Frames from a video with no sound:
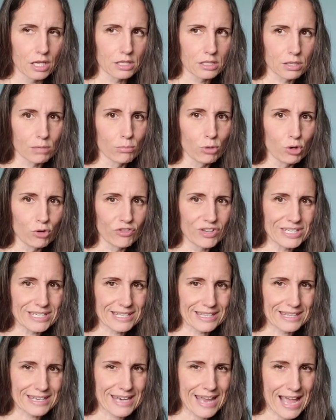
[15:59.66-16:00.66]
to move
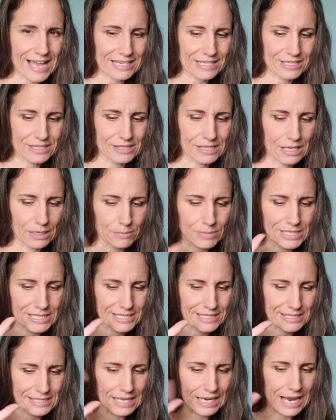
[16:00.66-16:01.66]
into the next thing because
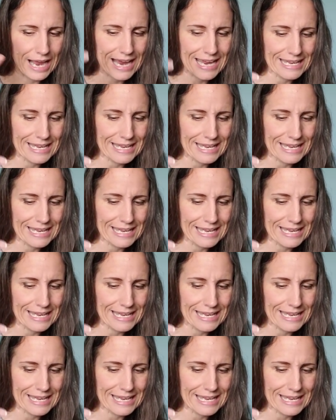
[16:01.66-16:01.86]
it's like